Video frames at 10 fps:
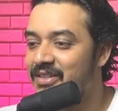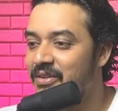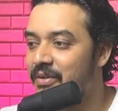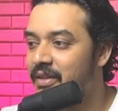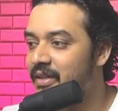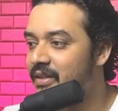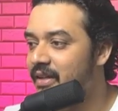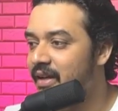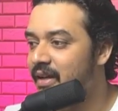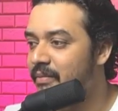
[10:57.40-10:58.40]
go here
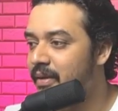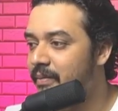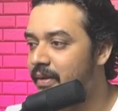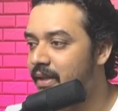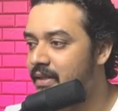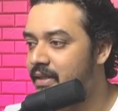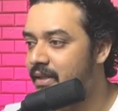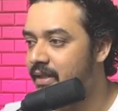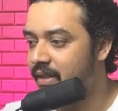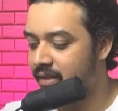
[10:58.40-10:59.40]
and maybe I'll say
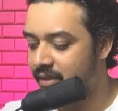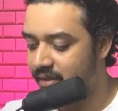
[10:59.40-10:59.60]
that